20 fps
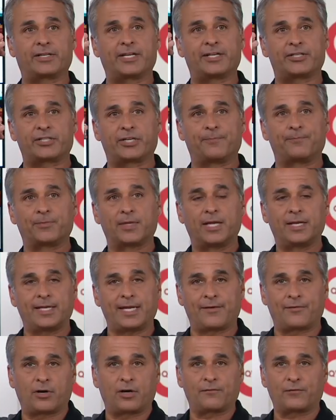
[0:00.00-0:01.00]
kitchen?
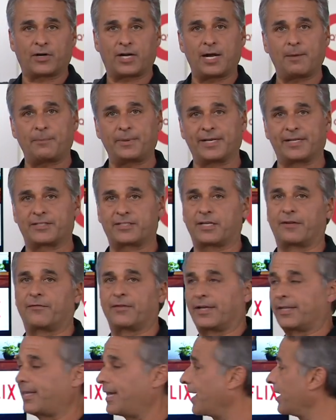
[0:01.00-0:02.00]
You have it on for company and stuff
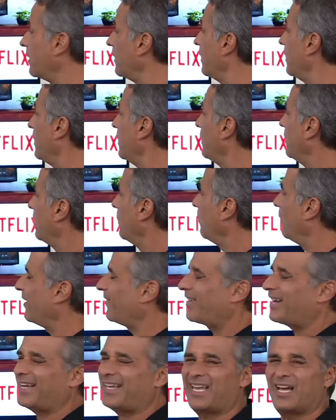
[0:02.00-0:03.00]
like that. Well,
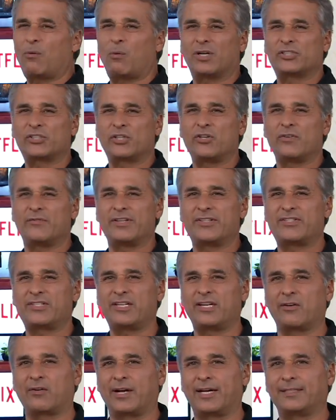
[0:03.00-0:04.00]
then I can't watch
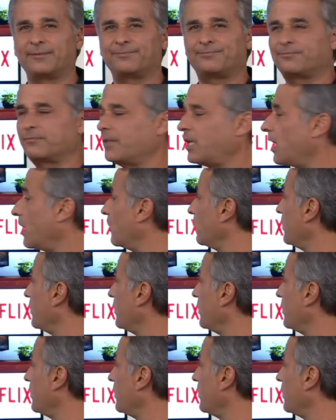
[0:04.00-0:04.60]
QVC, right? No,